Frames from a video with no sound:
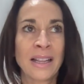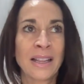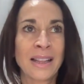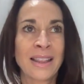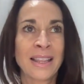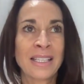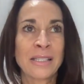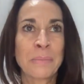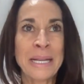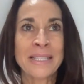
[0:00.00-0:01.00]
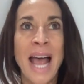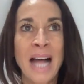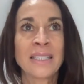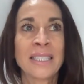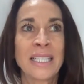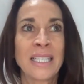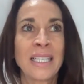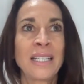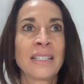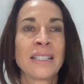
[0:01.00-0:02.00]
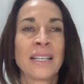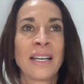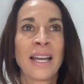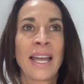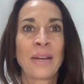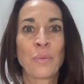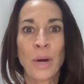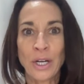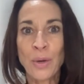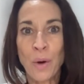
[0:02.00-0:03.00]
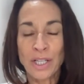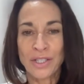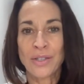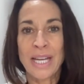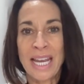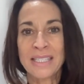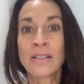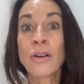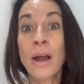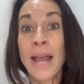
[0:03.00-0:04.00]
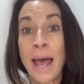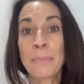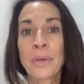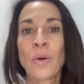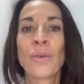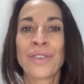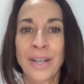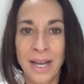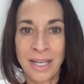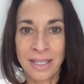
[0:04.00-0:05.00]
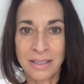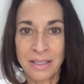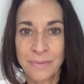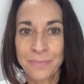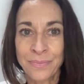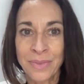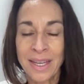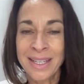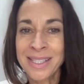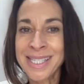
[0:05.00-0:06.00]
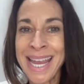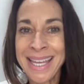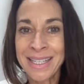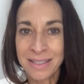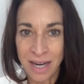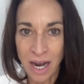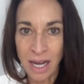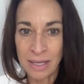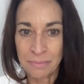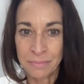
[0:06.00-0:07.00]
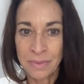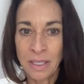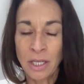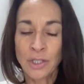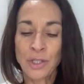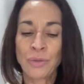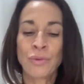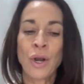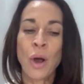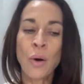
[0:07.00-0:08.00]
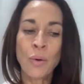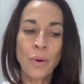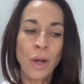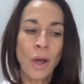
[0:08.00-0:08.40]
this mentality and where you are today did not happen overnight. It's taken time. Do you know